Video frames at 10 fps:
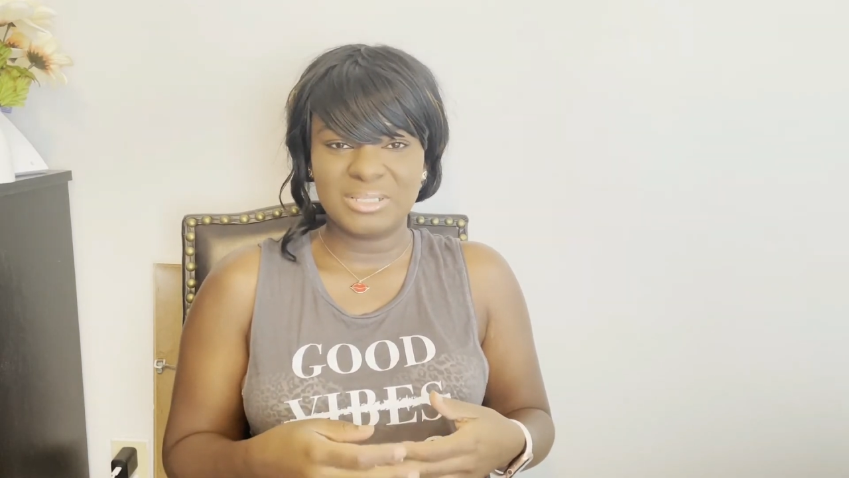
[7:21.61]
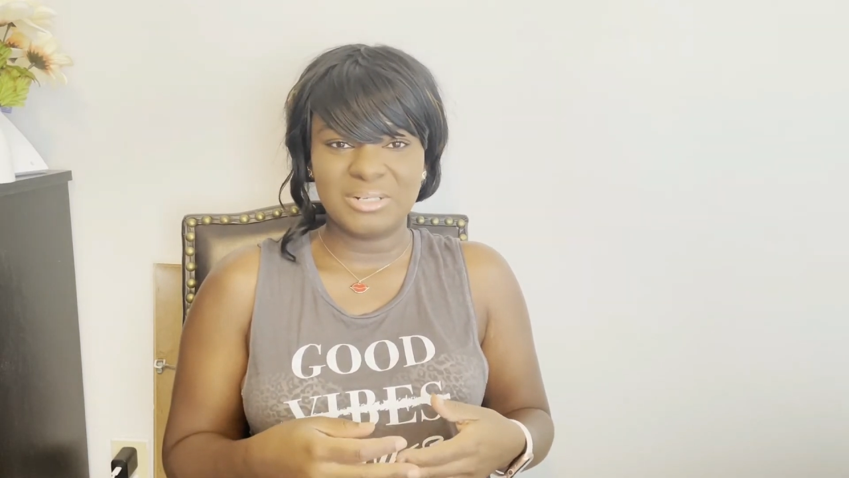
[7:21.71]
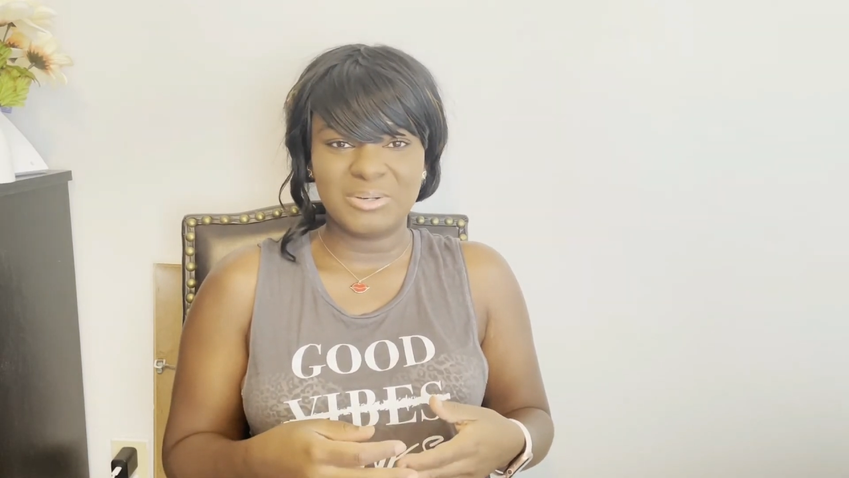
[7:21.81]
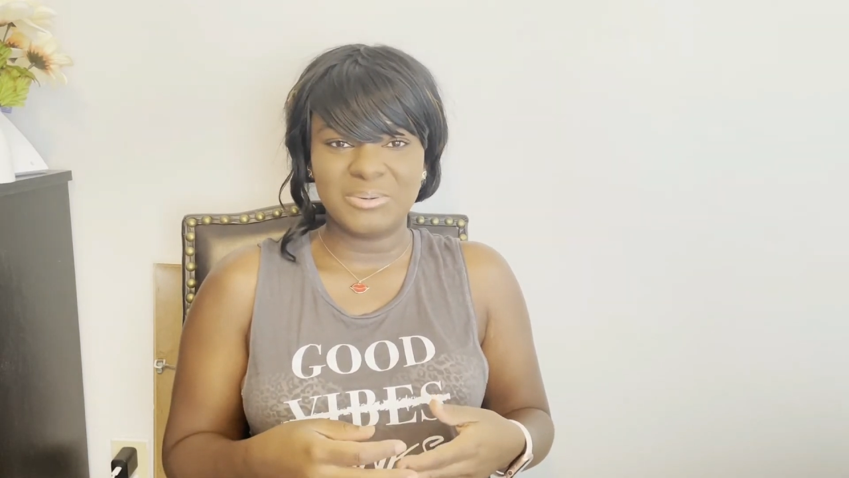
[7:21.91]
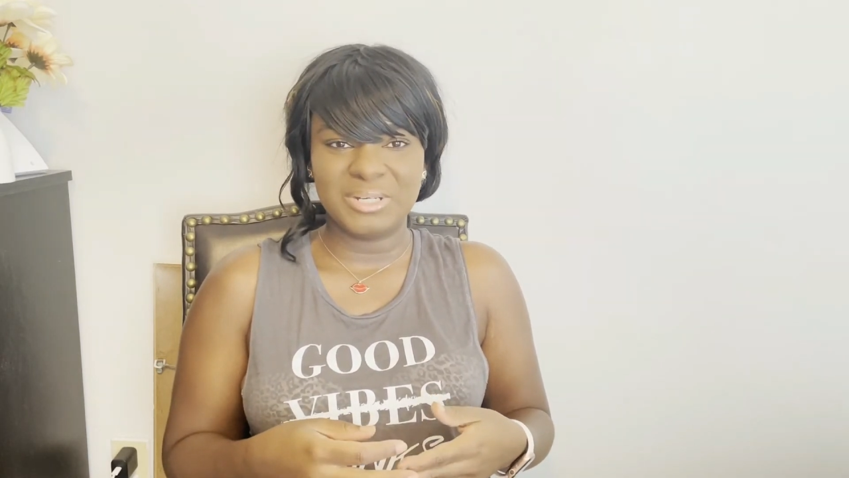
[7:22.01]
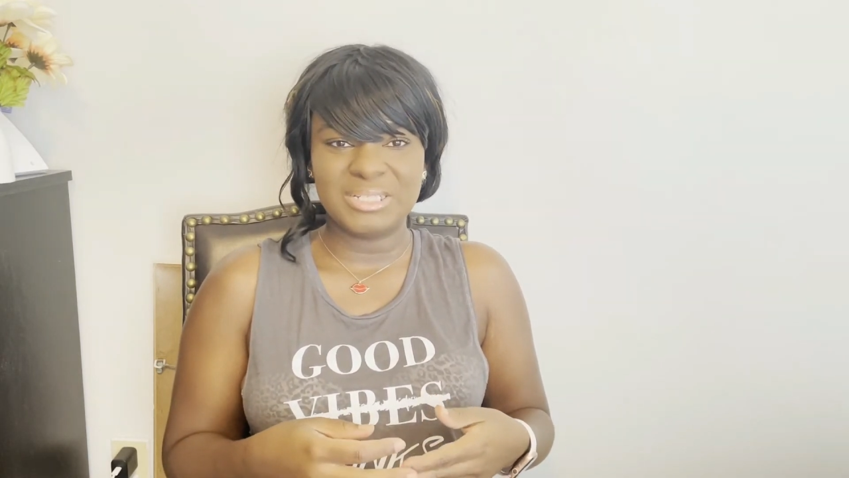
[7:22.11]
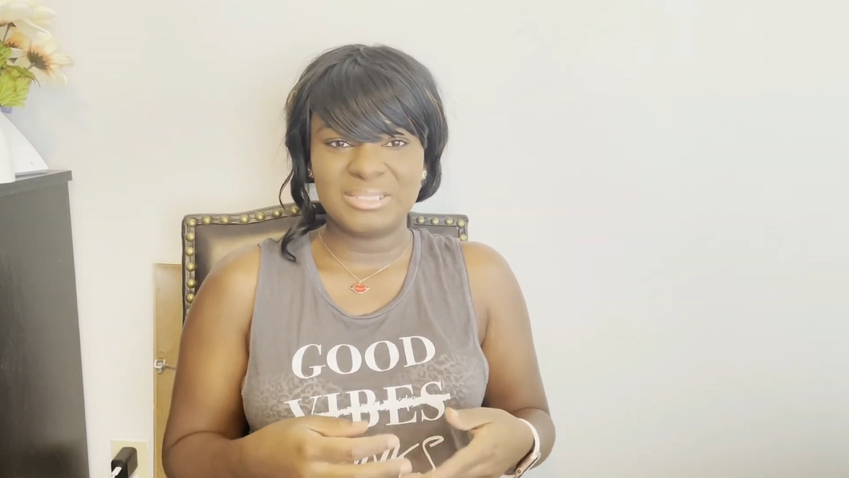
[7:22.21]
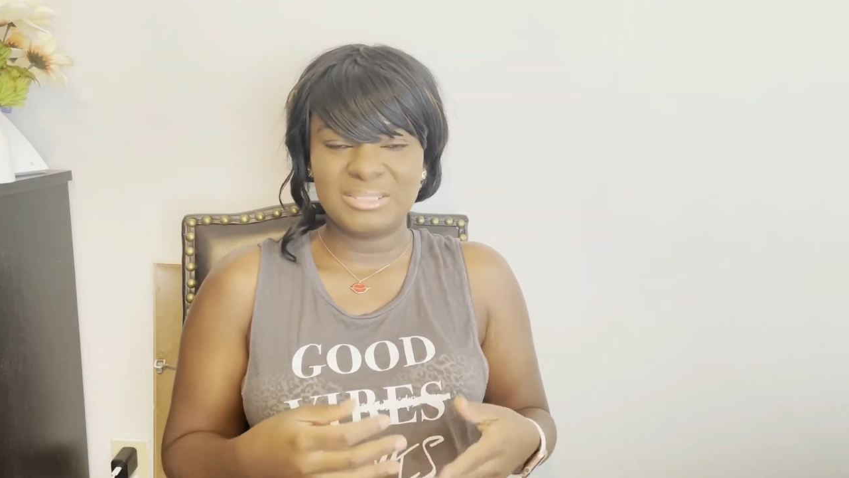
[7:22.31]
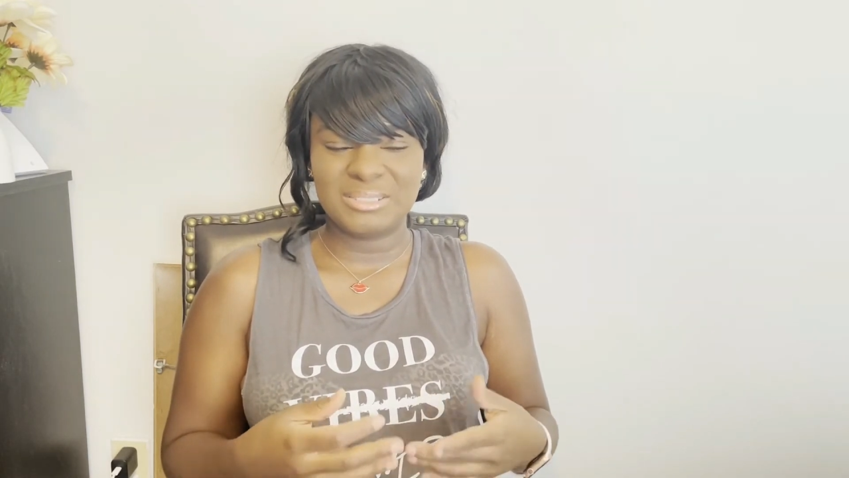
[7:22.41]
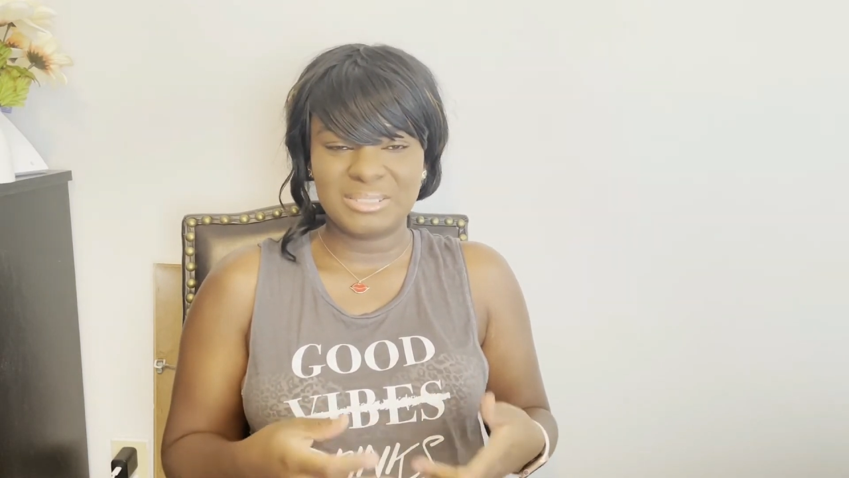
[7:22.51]
you know, in a
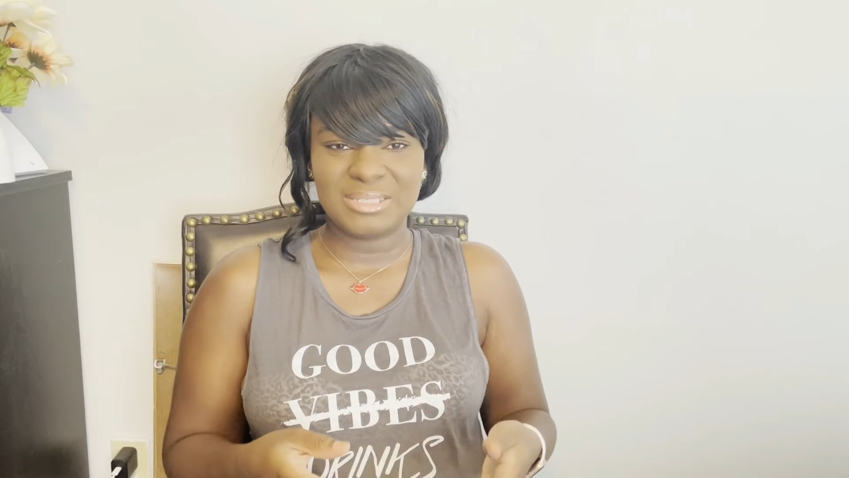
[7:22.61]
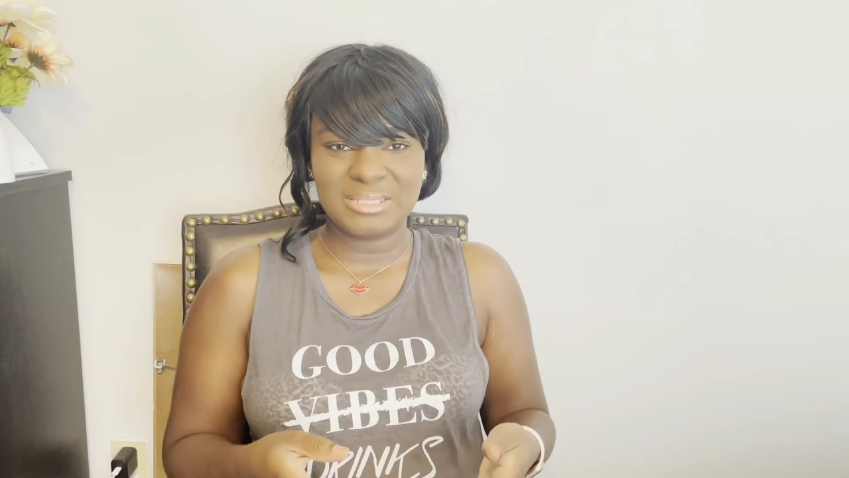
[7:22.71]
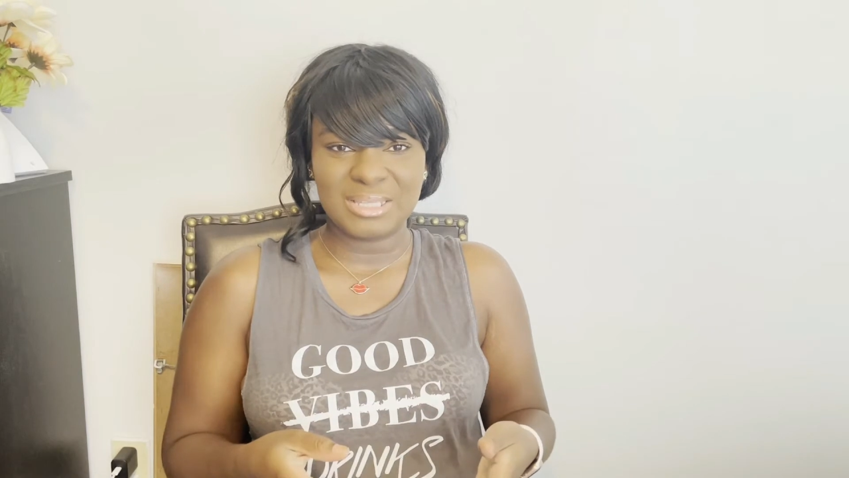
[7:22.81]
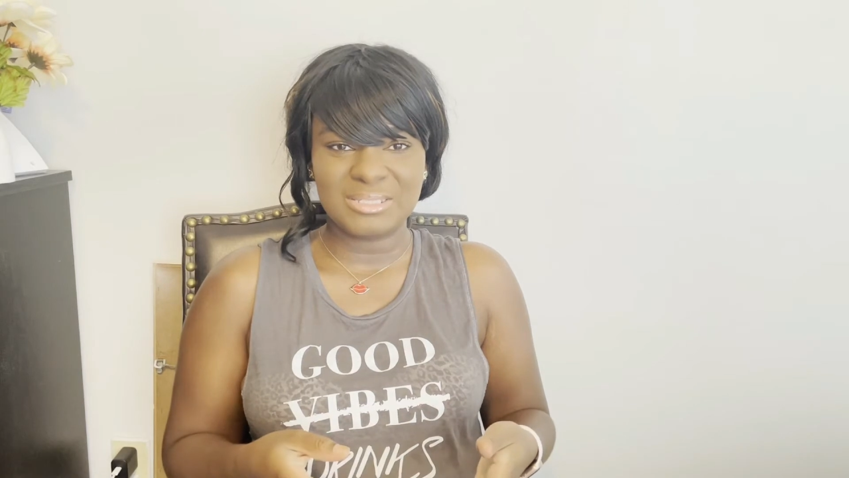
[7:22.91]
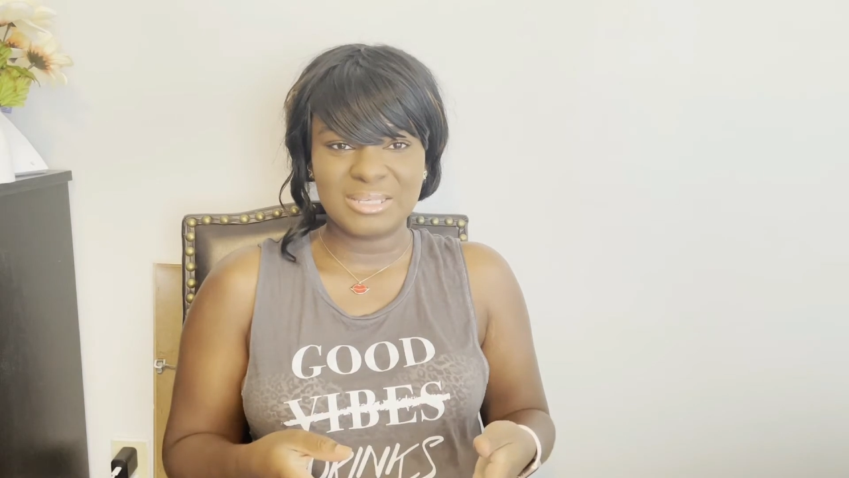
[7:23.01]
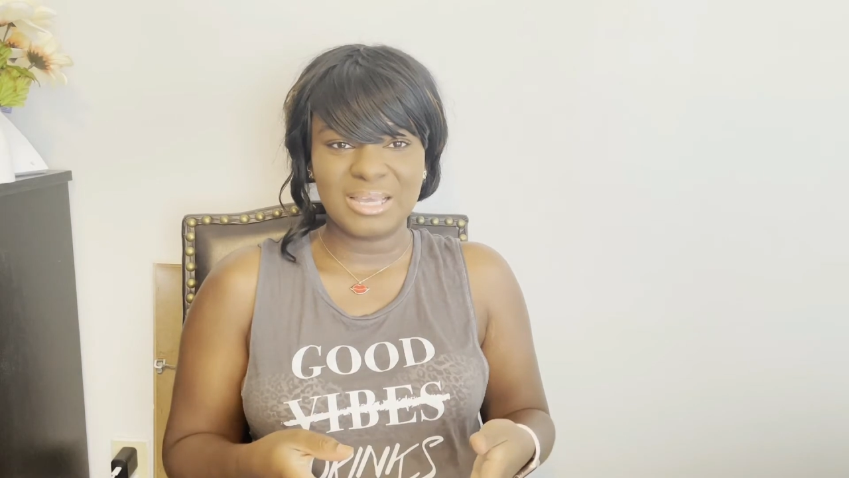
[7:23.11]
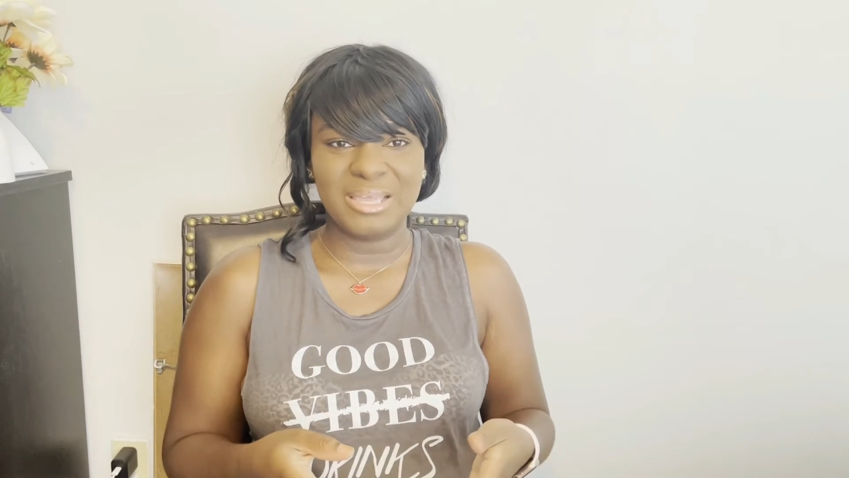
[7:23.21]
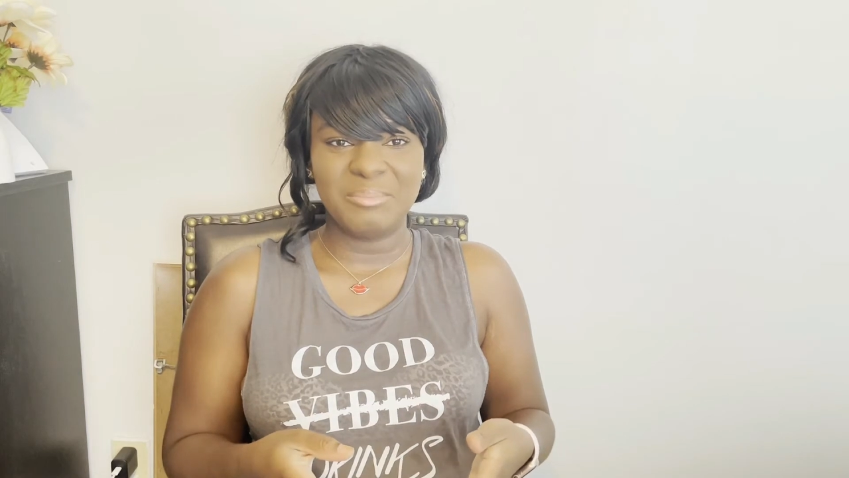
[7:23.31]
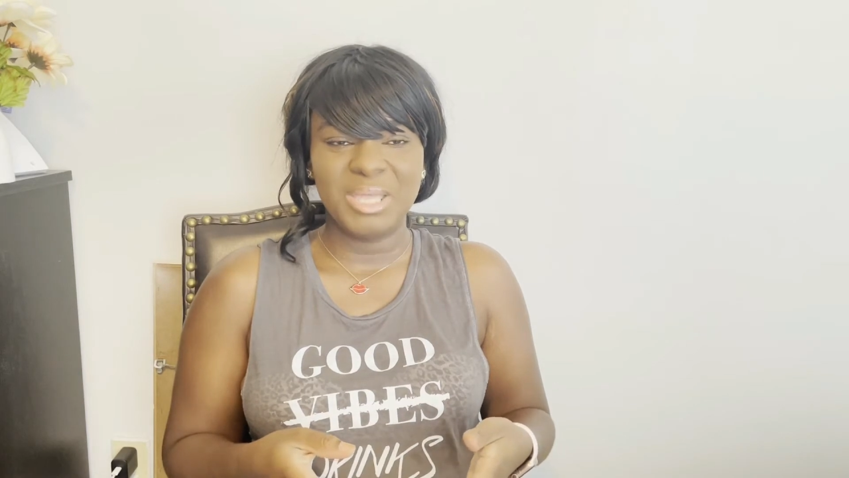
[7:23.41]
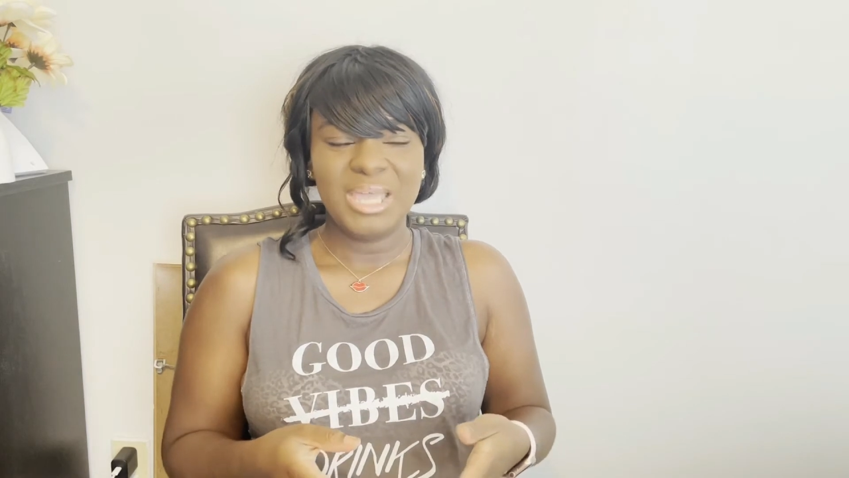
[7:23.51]
decent
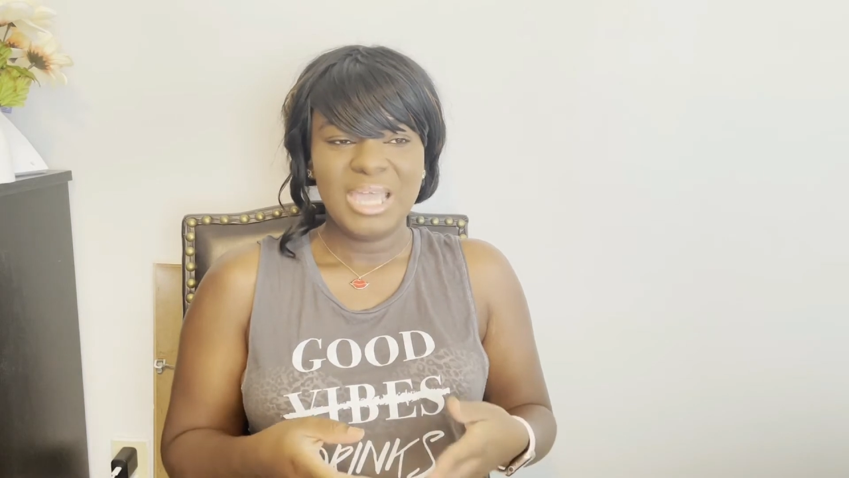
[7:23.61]
time.